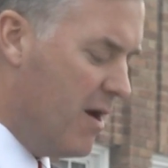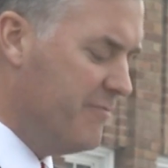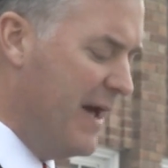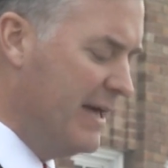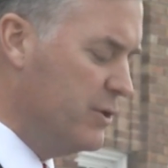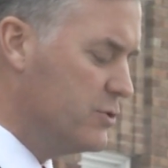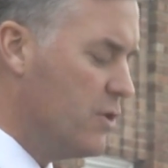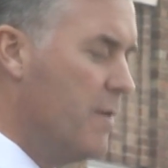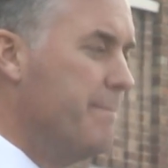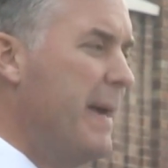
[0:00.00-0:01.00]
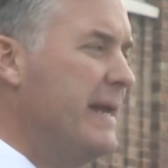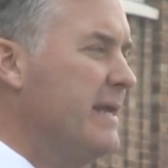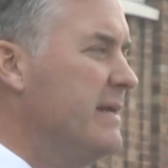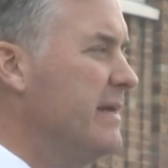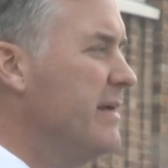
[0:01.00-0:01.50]
Our values are
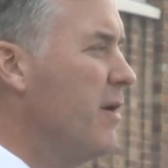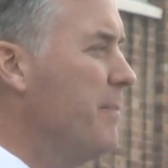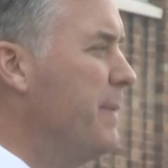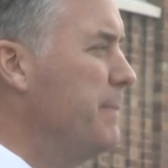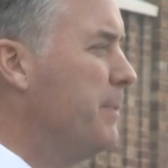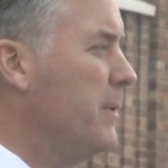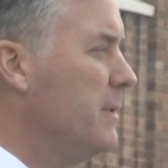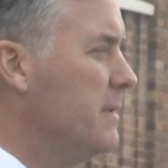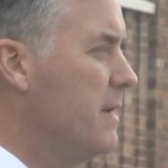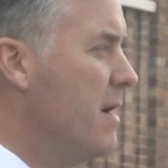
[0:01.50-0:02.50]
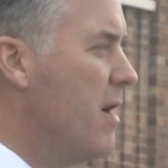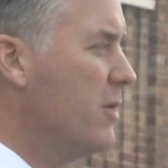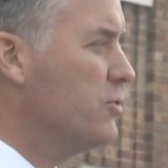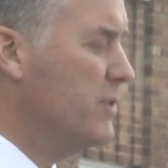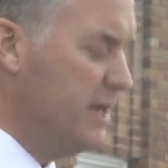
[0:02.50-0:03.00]
embedded in our people,
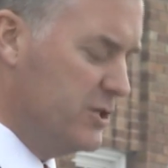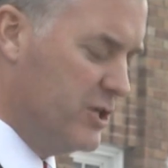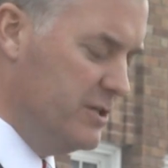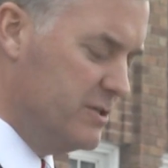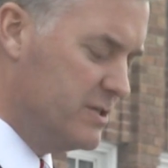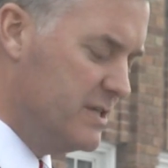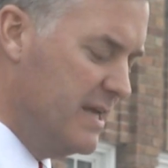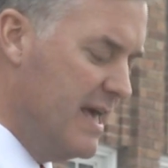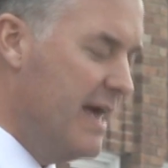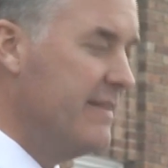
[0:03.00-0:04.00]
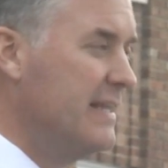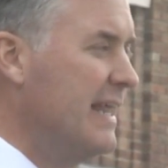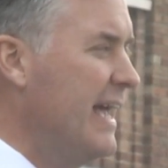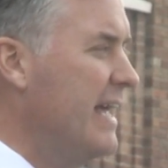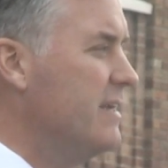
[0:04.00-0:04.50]
our traditions, and the
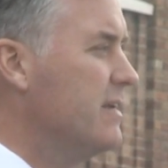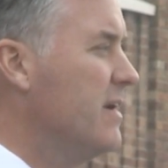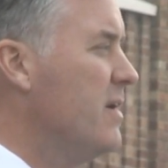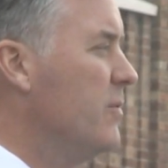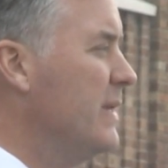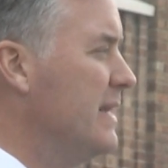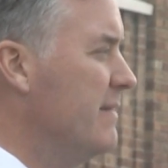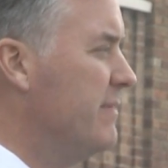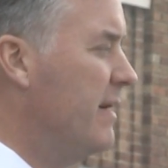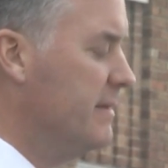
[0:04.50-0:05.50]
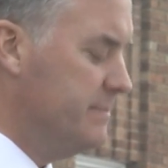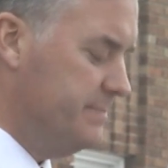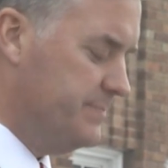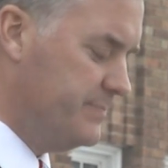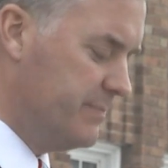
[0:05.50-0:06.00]
land we live
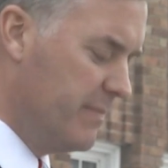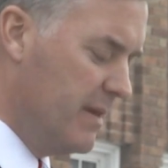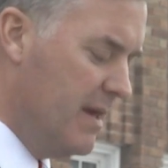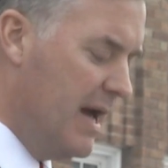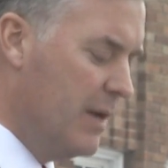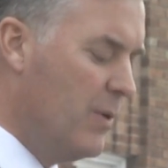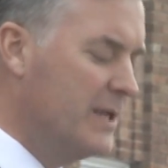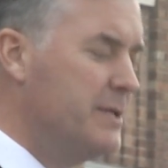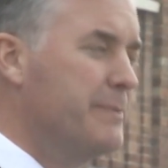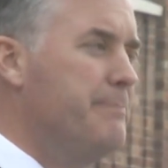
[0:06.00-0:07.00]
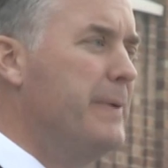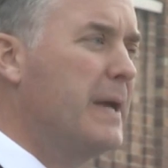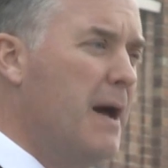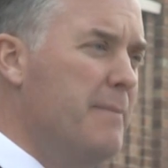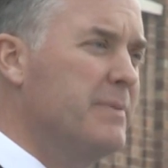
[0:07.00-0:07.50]
on. I want to
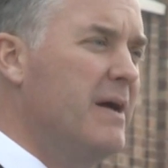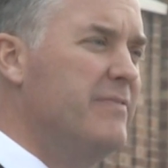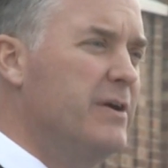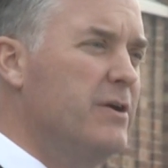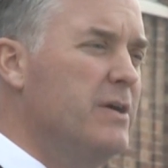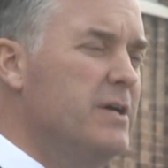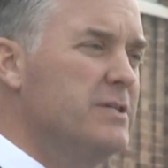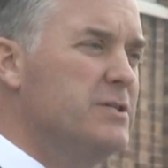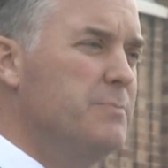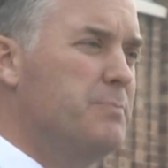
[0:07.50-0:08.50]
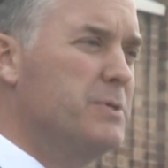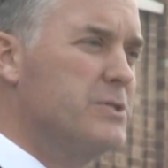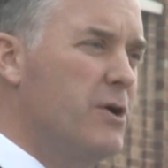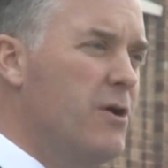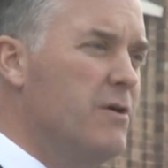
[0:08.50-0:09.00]
become governor to
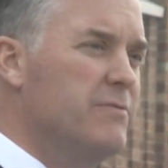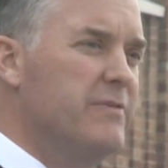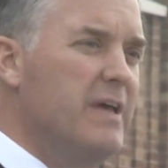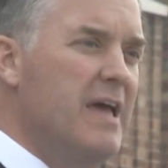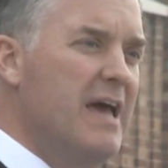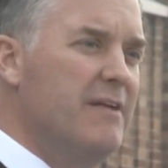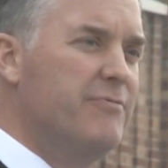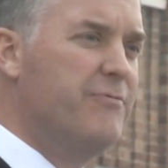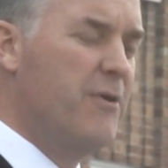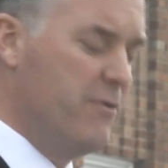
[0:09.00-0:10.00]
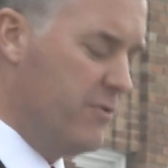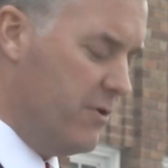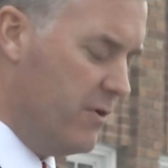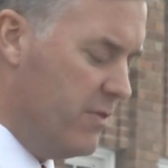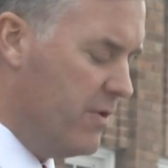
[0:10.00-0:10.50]
preserve and
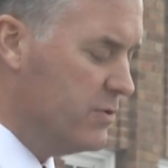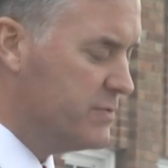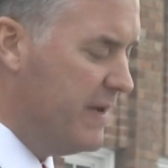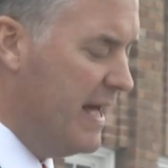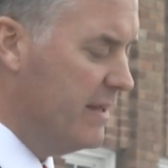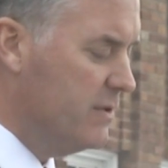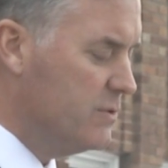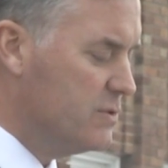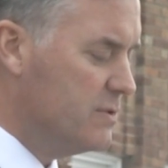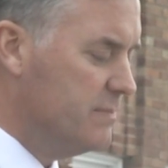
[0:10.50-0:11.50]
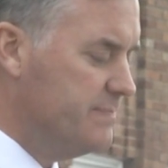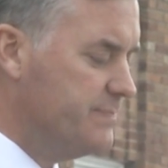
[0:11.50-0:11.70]
further those values.